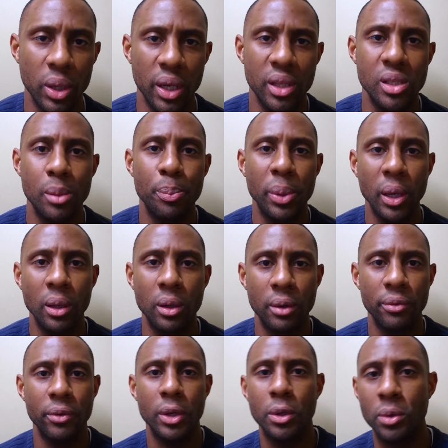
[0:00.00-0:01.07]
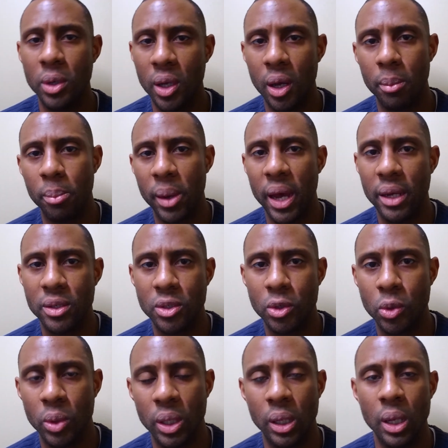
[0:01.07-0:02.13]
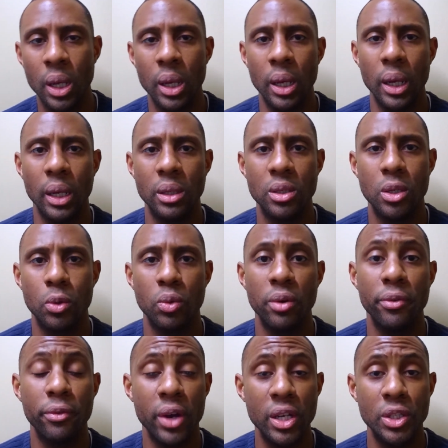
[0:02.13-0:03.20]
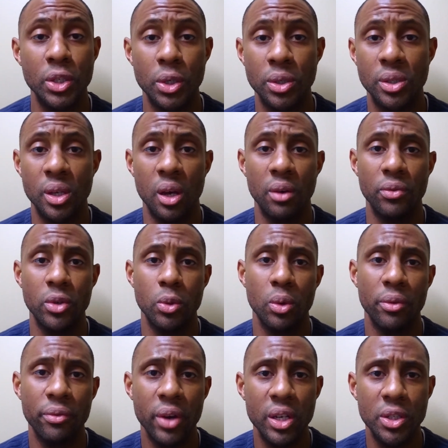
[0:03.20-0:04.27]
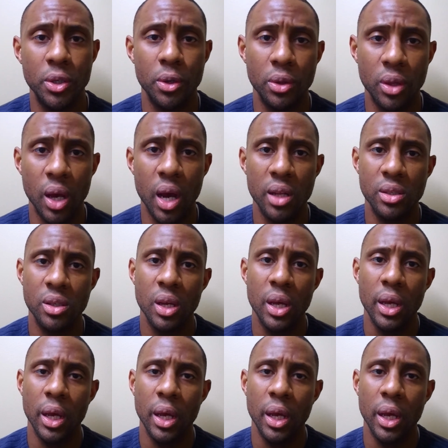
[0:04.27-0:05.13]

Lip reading: It's a pillar for you to come back to and to refresh yourself, to refresh your thoughts,